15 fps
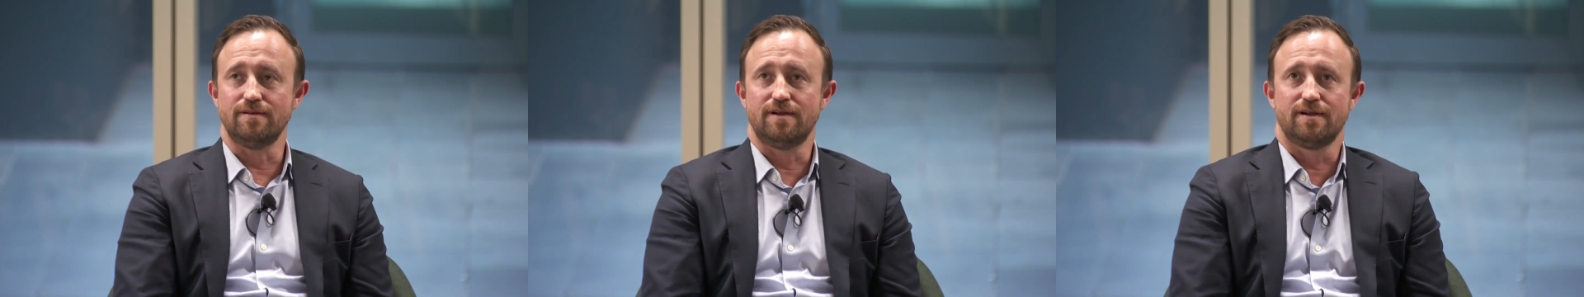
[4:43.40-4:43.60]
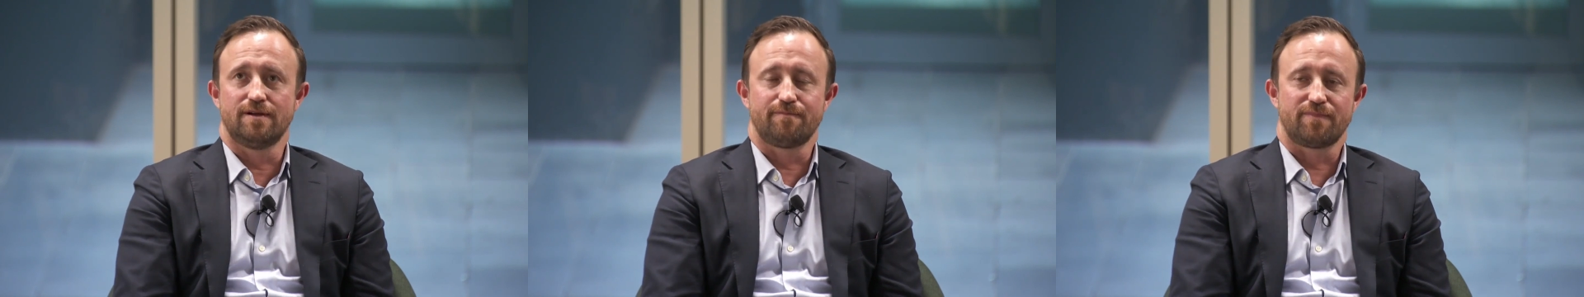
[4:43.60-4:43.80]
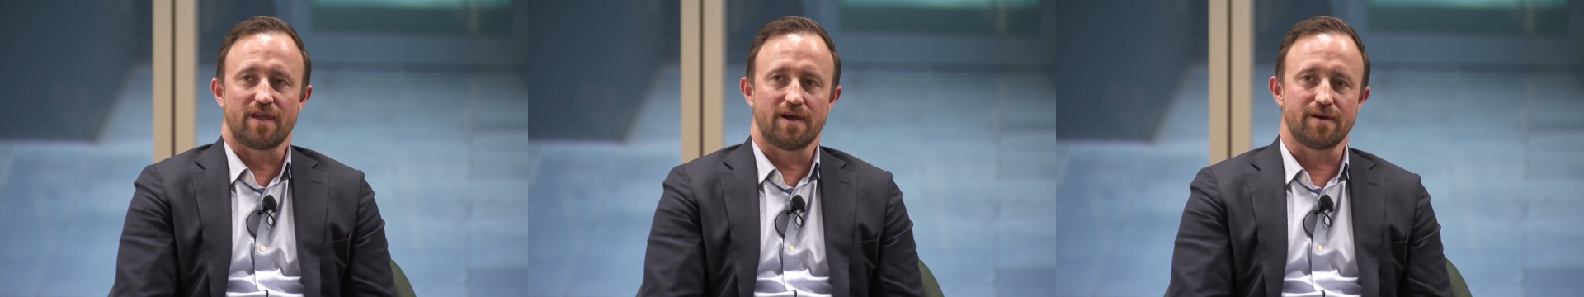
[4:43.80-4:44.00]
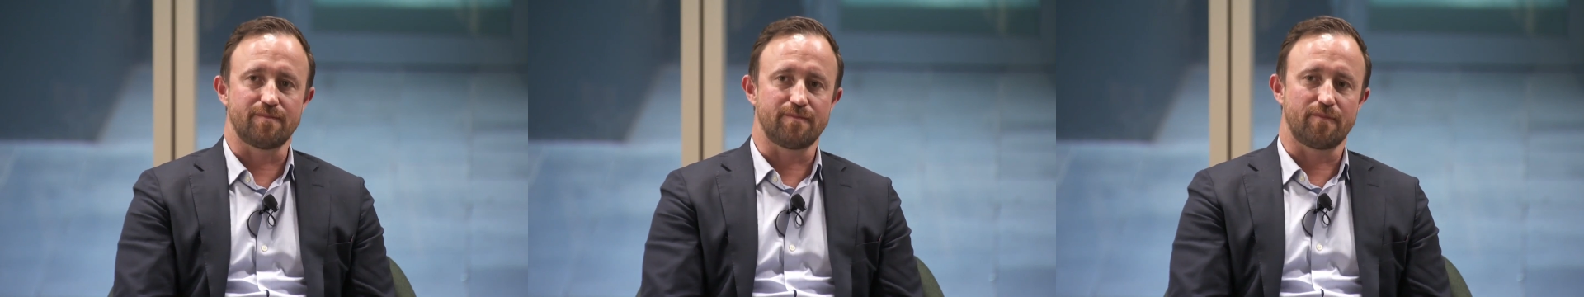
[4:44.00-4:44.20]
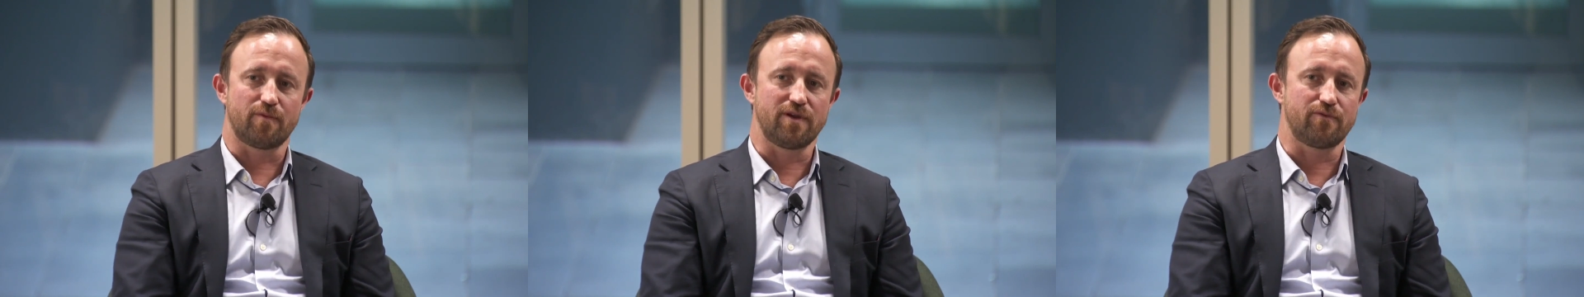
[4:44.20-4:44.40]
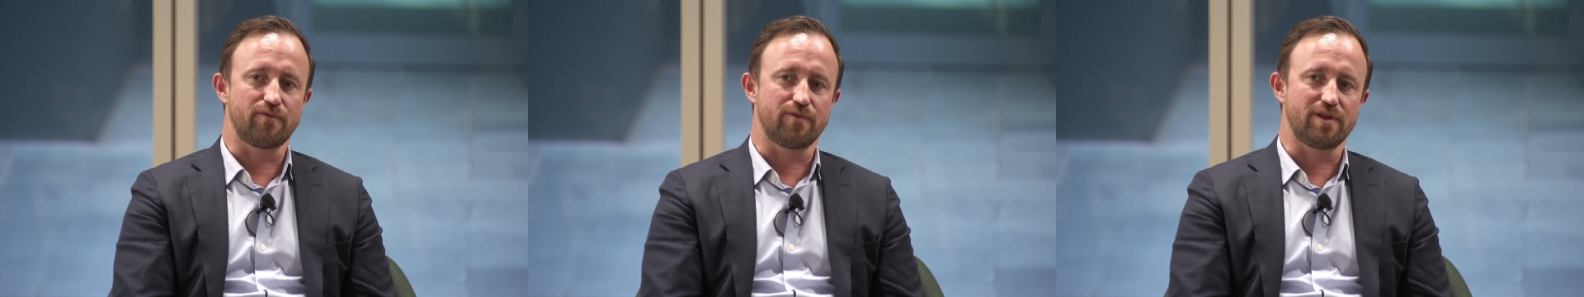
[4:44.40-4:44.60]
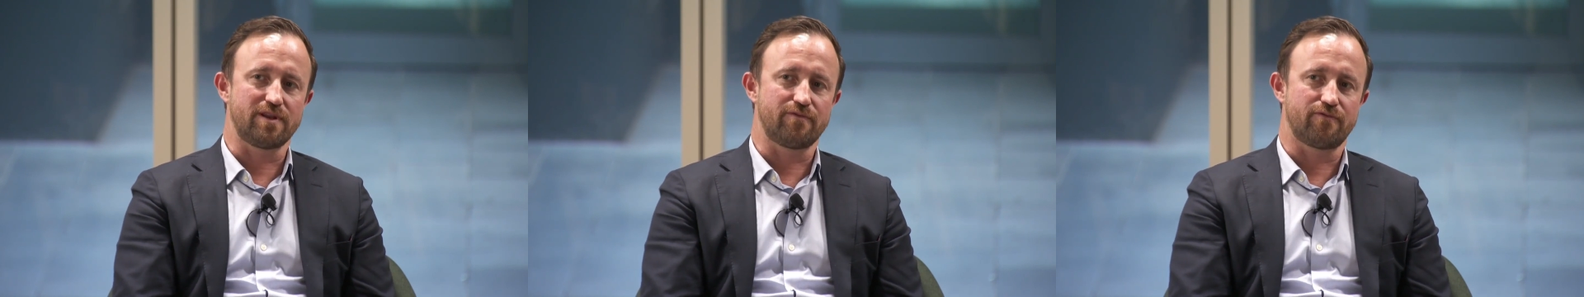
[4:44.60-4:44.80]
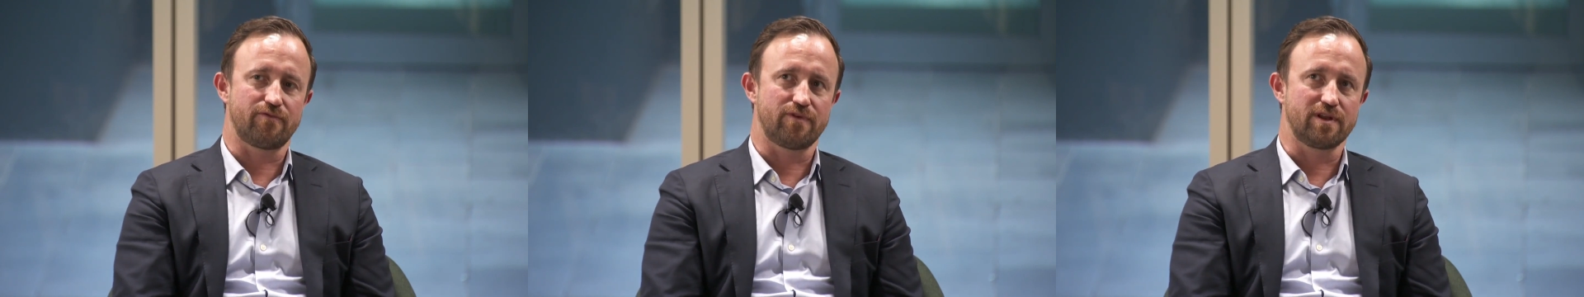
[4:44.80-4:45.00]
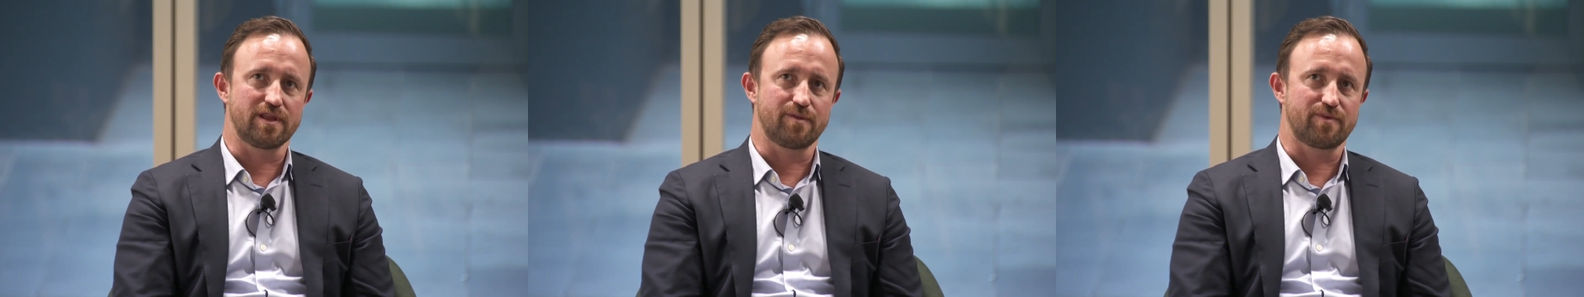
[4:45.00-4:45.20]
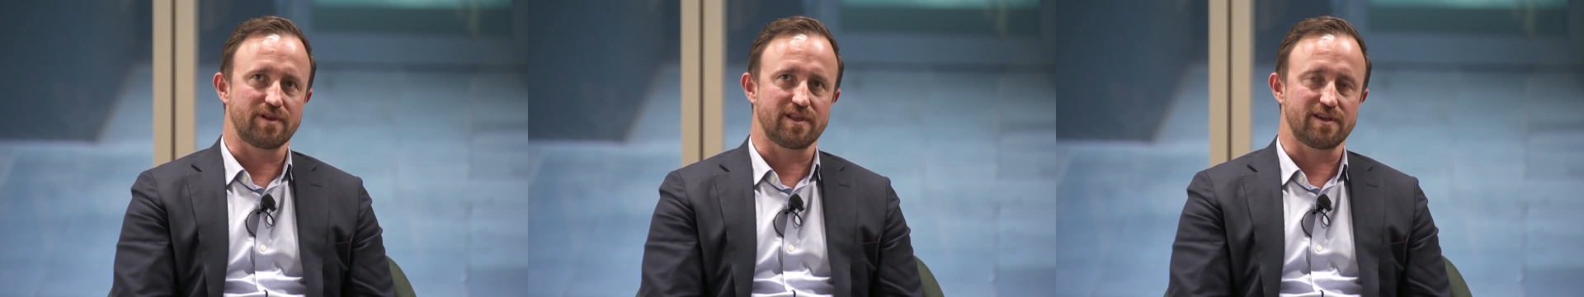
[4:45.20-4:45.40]
um, we really, really
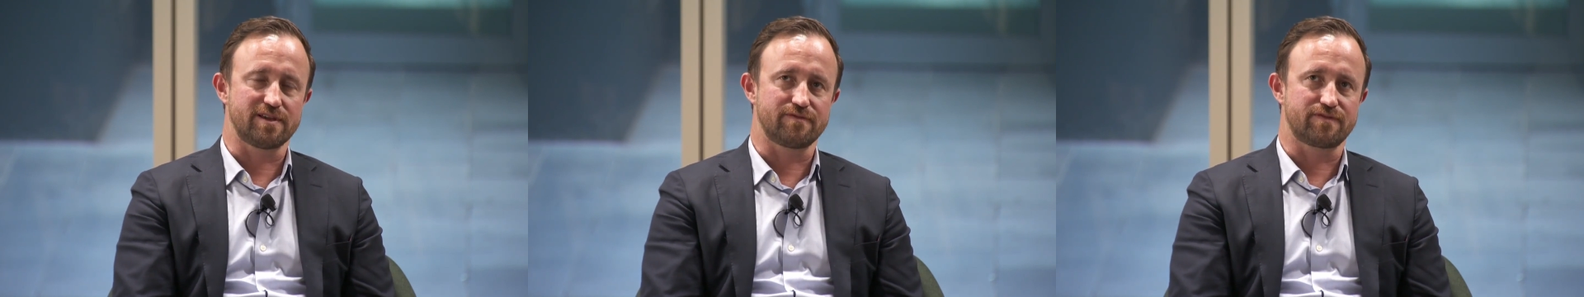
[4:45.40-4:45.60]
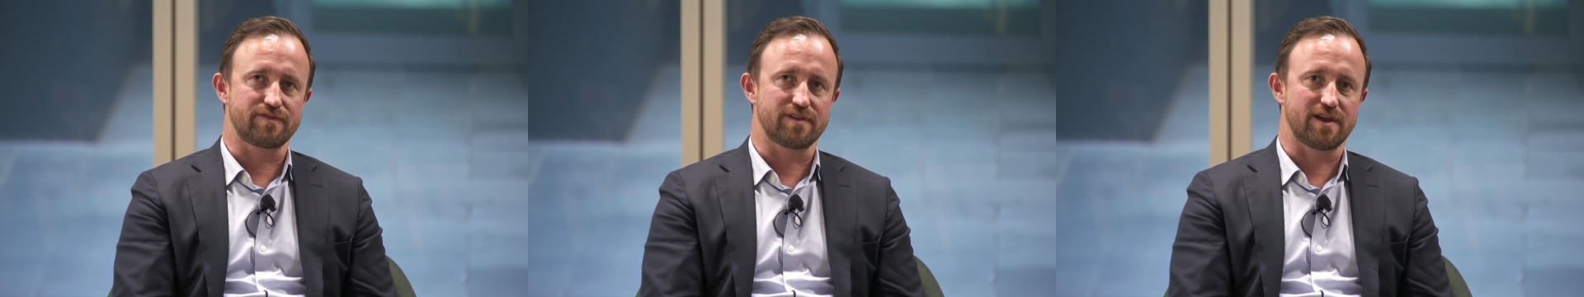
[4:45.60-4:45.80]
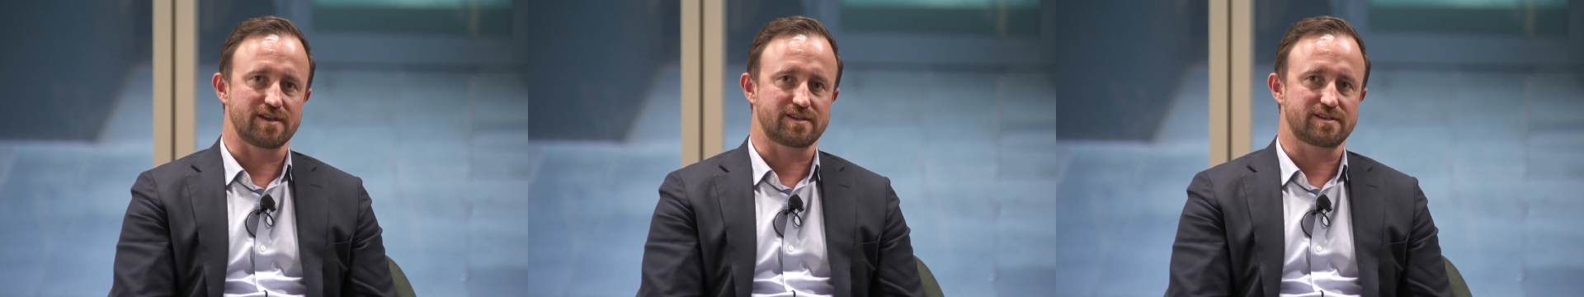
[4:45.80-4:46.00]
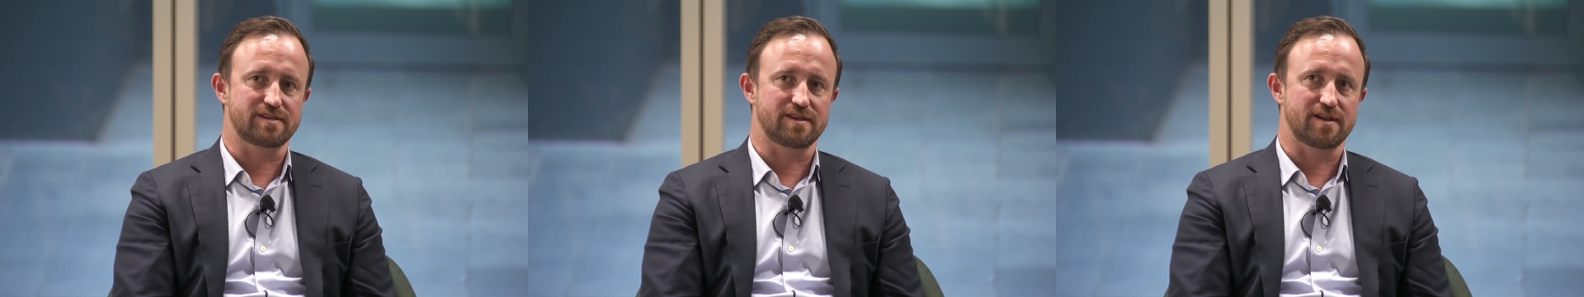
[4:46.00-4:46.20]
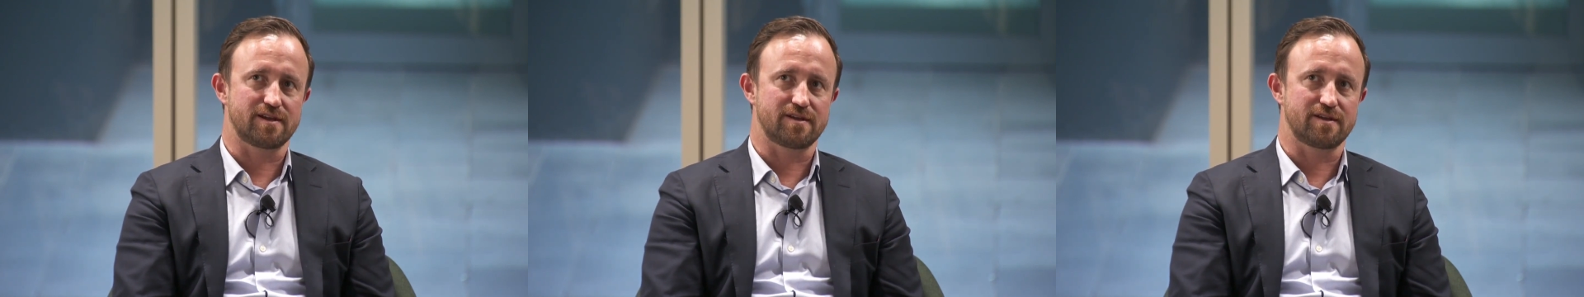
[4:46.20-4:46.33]
believe that